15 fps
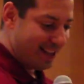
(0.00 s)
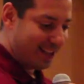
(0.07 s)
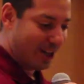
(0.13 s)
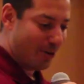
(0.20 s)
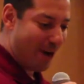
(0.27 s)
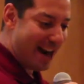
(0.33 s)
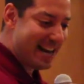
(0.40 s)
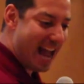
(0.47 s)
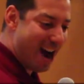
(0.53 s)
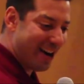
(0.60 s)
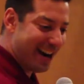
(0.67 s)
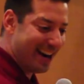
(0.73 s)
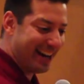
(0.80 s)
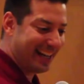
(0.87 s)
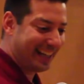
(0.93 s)
So right now,
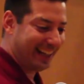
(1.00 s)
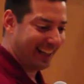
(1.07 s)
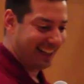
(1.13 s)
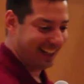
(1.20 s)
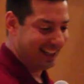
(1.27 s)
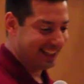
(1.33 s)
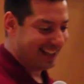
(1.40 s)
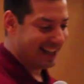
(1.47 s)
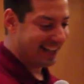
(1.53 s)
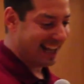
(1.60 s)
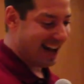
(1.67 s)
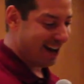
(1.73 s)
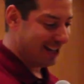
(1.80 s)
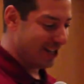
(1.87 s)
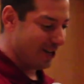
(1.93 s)
Eric is going to
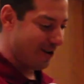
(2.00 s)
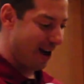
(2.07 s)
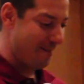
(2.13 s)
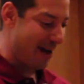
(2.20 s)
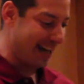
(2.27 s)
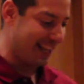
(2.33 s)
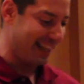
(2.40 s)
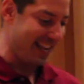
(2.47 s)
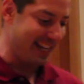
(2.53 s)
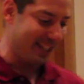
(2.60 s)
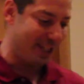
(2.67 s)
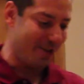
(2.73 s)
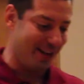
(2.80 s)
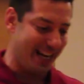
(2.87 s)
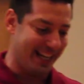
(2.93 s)
tell you about things
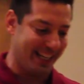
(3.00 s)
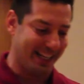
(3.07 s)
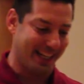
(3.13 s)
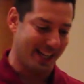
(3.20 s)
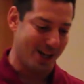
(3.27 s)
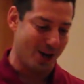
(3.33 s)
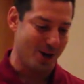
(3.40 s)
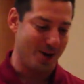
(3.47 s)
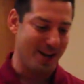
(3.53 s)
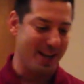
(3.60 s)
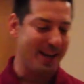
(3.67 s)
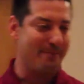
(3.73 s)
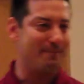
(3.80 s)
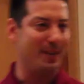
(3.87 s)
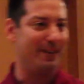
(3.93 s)
you need to do
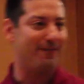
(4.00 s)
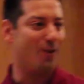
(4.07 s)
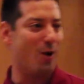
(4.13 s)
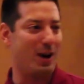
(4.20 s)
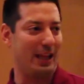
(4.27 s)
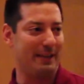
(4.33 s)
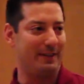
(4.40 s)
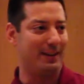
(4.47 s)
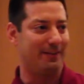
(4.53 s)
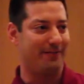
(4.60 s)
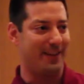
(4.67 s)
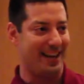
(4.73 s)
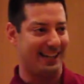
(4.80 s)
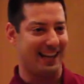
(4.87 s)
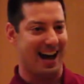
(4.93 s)
before leaving
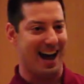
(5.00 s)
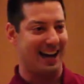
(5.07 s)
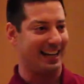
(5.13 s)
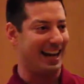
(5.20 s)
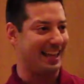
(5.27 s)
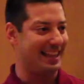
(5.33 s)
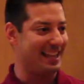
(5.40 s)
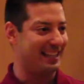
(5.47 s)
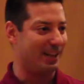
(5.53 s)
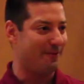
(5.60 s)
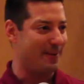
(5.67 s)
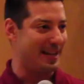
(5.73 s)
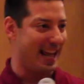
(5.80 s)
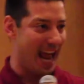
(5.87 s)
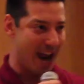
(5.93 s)
FinCon. And I think you've
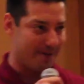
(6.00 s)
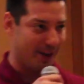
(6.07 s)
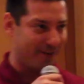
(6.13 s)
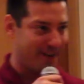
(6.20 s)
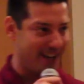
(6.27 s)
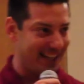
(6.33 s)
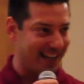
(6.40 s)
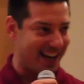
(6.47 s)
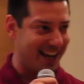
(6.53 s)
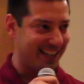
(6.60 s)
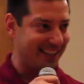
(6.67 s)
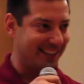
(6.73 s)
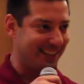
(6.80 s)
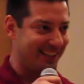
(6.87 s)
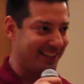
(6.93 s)
been to every
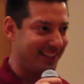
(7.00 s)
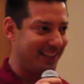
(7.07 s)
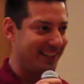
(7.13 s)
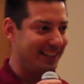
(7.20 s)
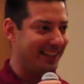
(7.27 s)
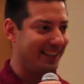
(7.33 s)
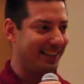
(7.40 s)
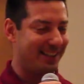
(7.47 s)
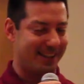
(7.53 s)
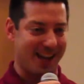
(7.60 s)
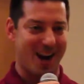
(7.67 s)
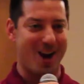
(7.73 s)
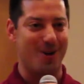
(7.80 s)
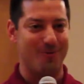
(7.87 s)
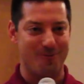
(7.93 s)
FinCon,
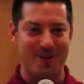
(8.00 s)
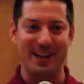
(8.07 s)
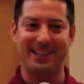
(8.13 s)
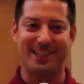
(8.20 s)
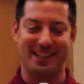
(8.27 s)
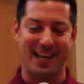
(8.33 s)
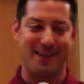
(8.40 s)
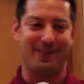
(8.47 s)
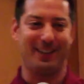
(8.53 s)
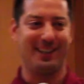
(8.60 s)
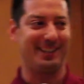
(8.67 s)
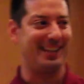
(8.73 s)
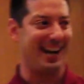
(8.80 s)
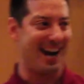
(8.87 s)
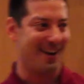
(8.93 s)
so we should definitely
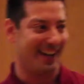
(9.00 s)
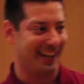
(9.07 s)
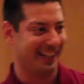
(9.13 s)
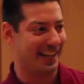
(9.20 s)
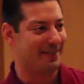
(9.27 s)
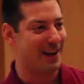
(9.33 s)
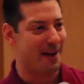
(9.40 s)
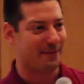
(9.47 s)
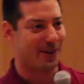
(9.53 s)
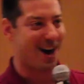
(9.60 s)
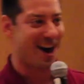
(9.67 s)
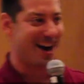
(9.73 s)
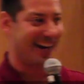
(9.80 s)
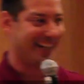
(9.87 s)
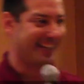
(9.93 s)
listen to Eric. Give it up for Eric.